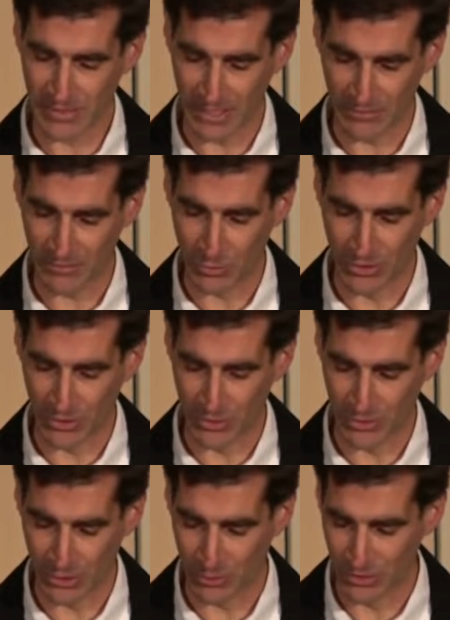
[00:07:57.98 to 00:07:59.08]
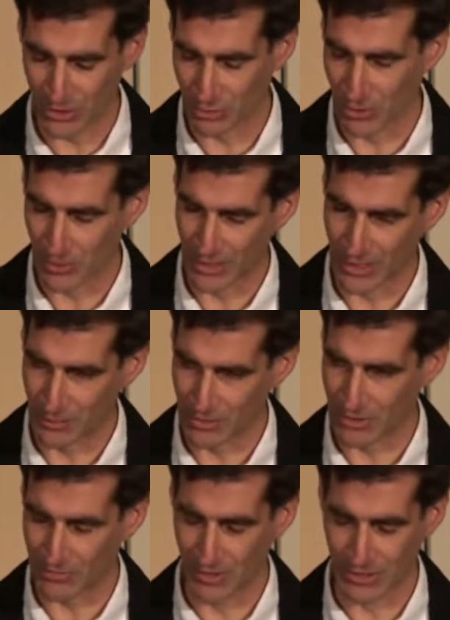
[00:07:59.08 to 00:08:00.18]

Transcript: getting familiar with this principle when it comes to